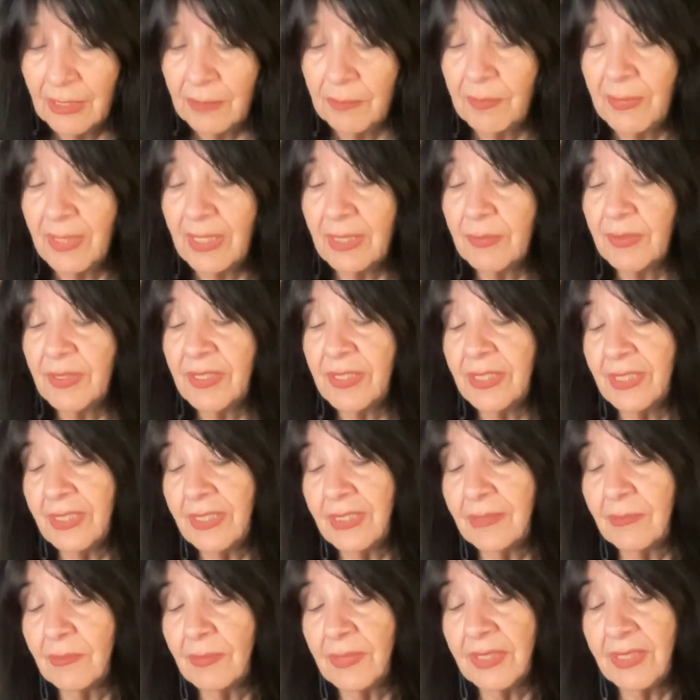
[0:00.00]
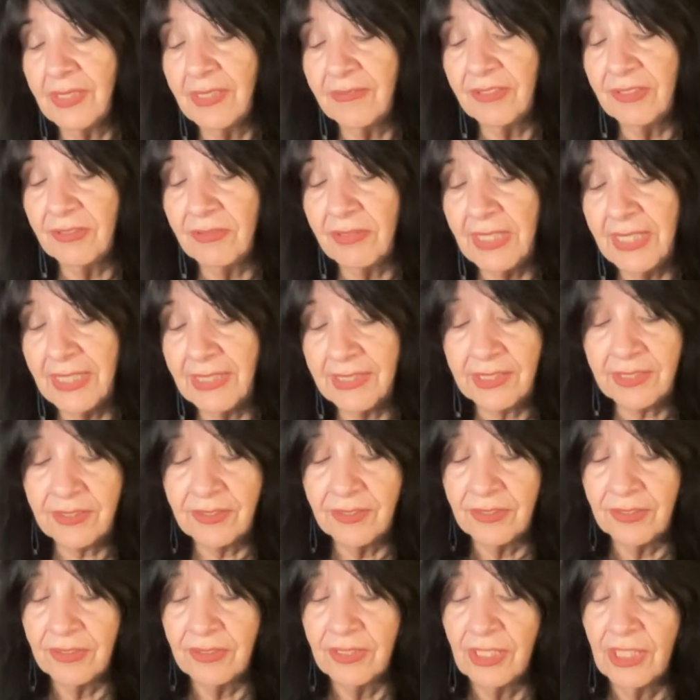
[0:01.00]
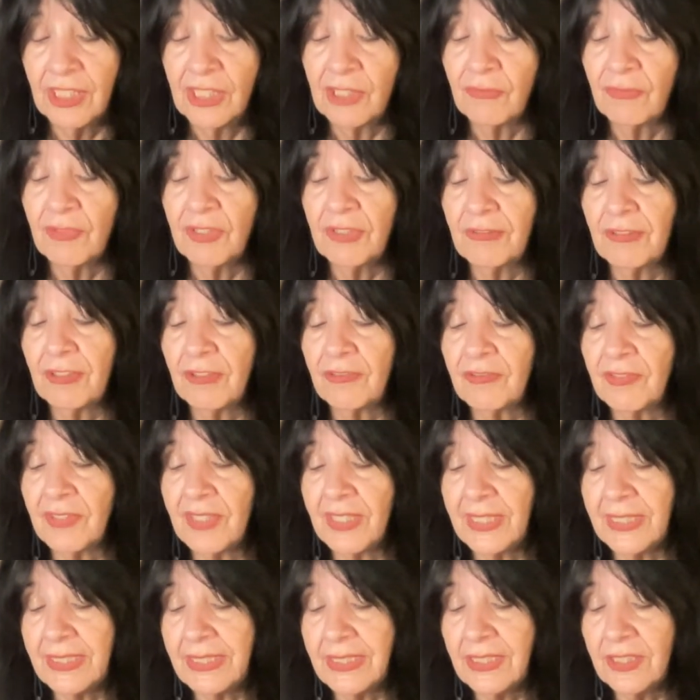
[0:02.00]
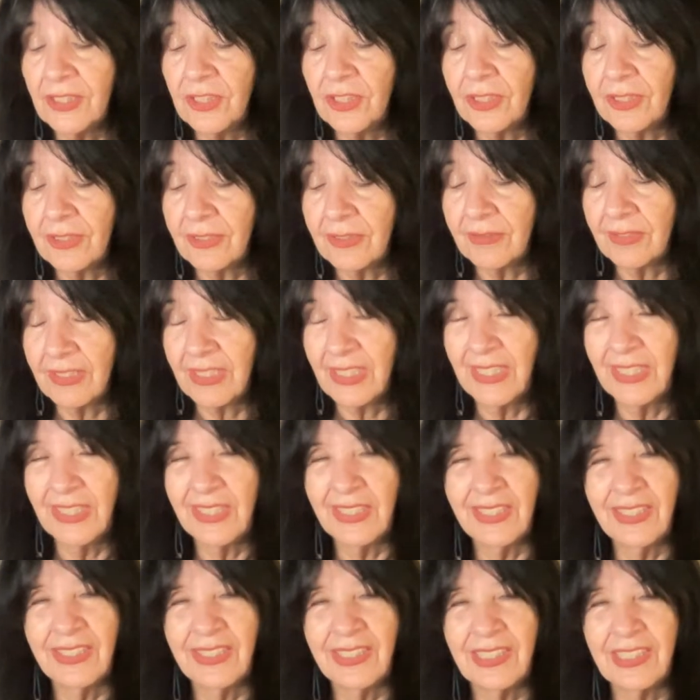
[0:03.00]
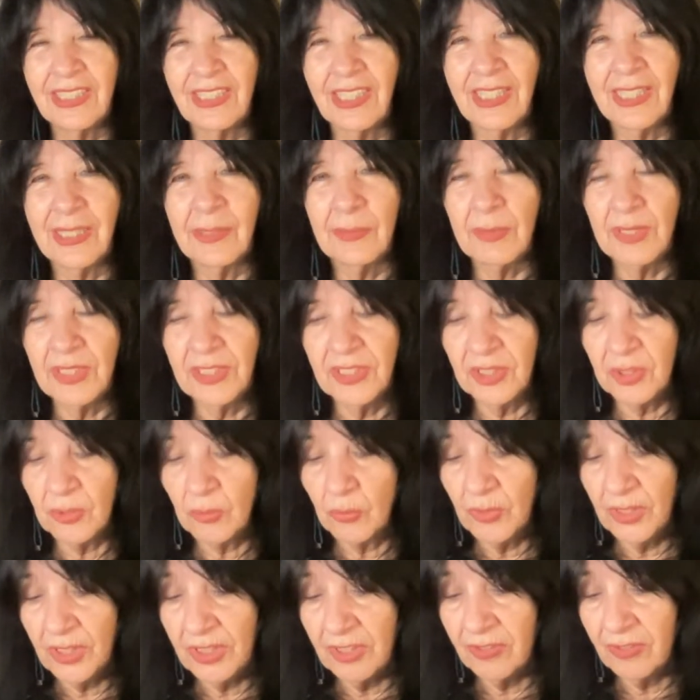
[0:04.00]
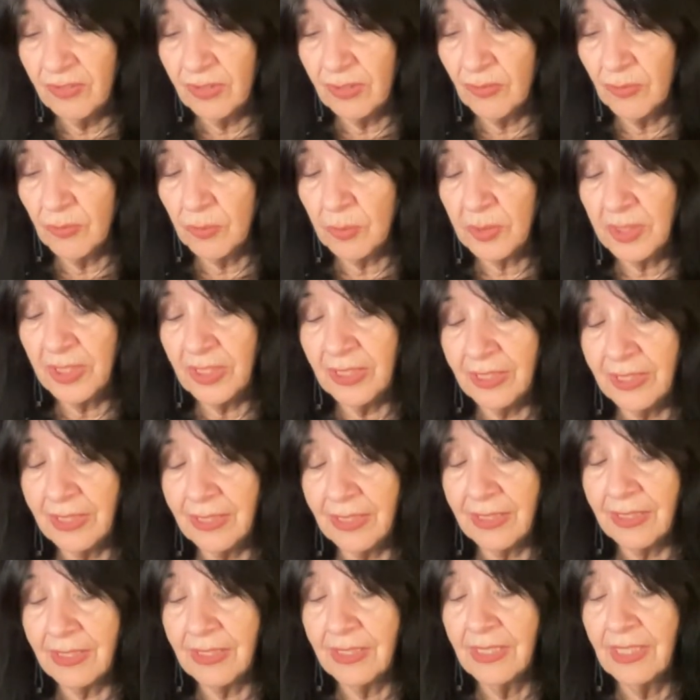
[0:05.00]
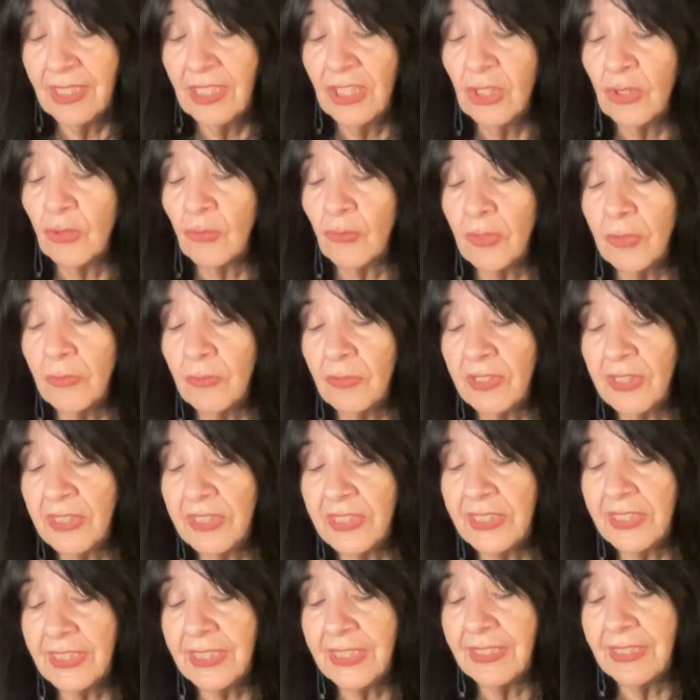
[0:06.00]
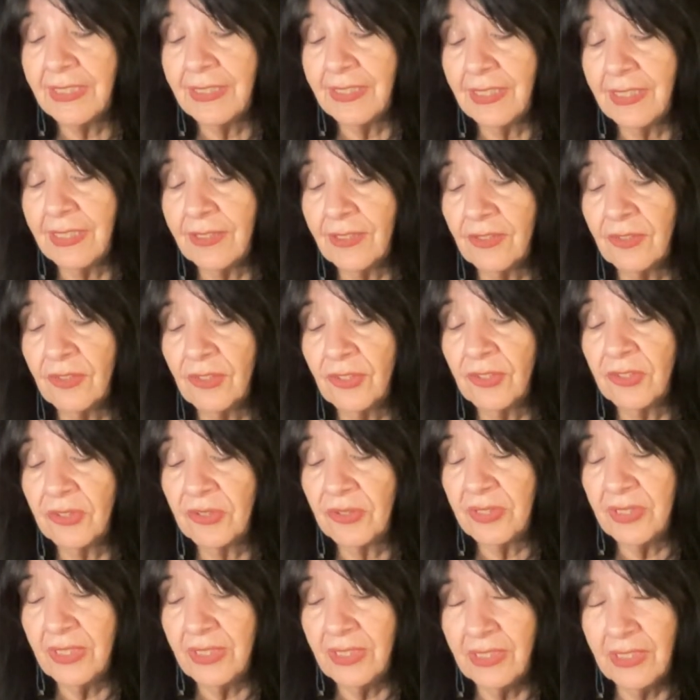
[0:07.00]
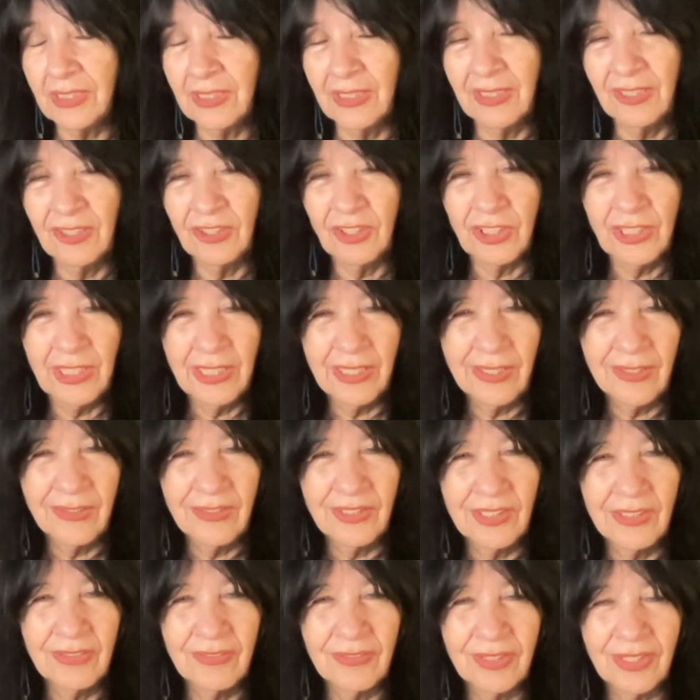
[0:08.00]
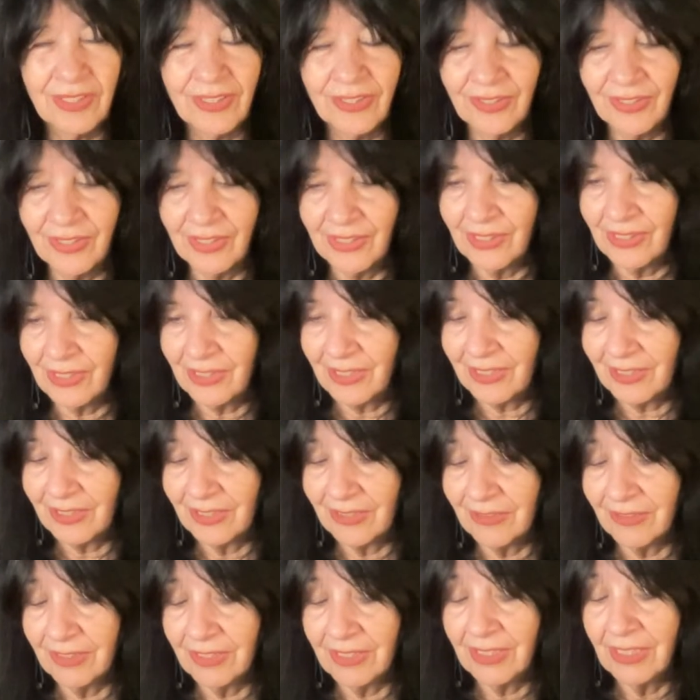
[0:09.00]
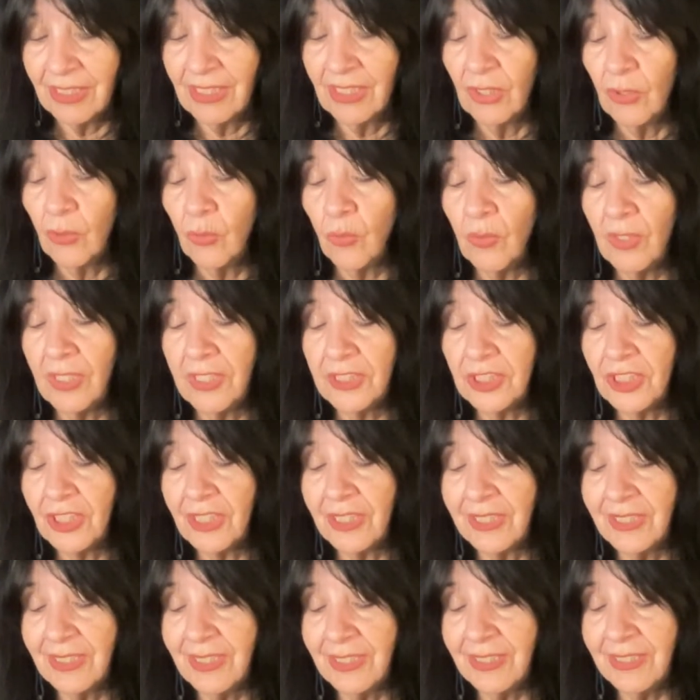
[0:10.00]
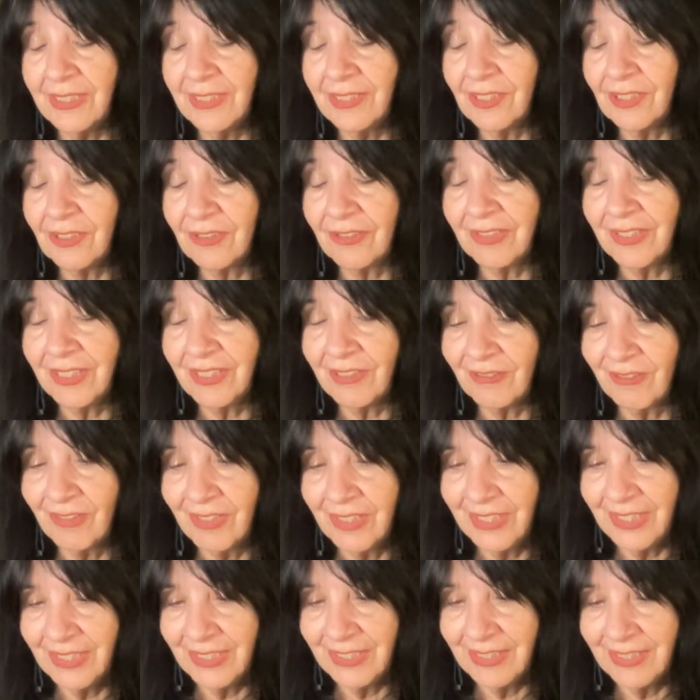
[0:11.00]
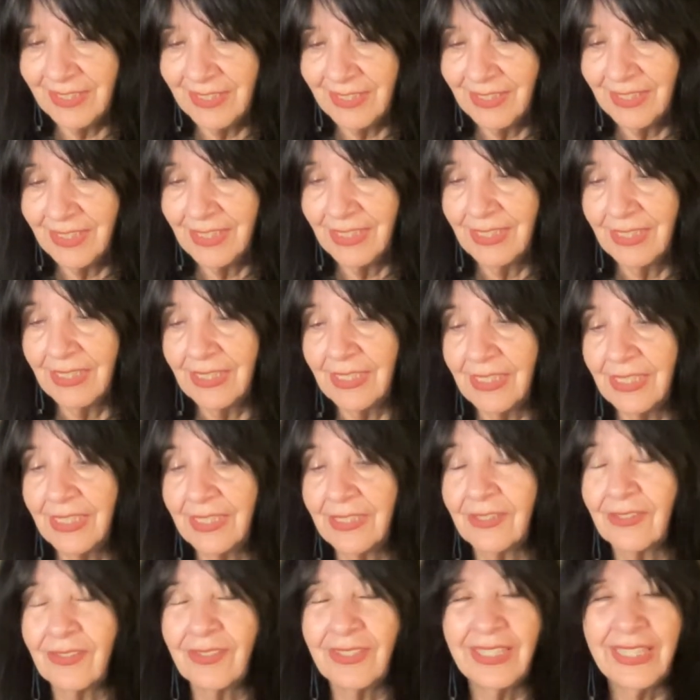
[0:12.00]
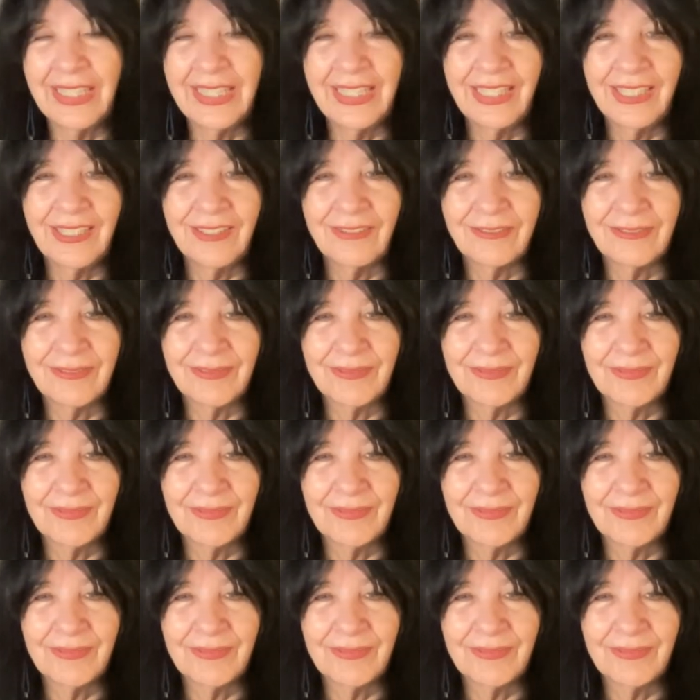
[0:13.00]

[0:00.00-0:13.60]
Maybe then, beloved rascal, we will find each other again in the timeless weave of breathing. We will sit under the trees in the shadows of earth's sorrows, watch hyenas drink rain, and laugh.